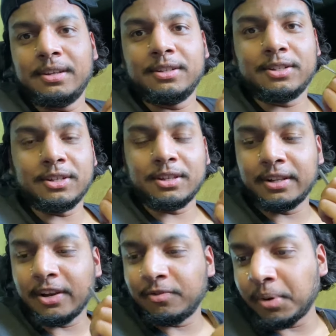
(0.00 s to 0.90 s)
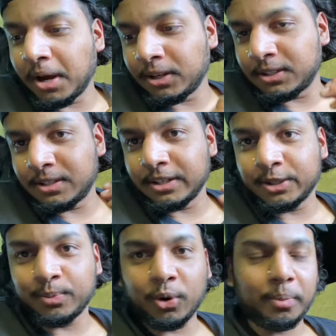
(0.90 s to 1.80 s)
to the glove box
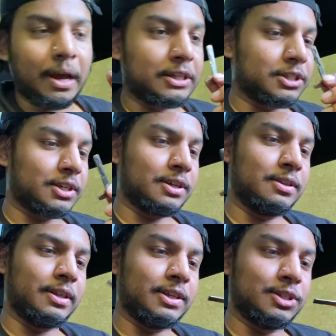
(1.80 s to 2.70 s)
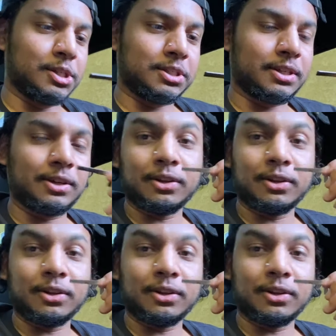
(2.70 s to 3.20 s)
does more magic than just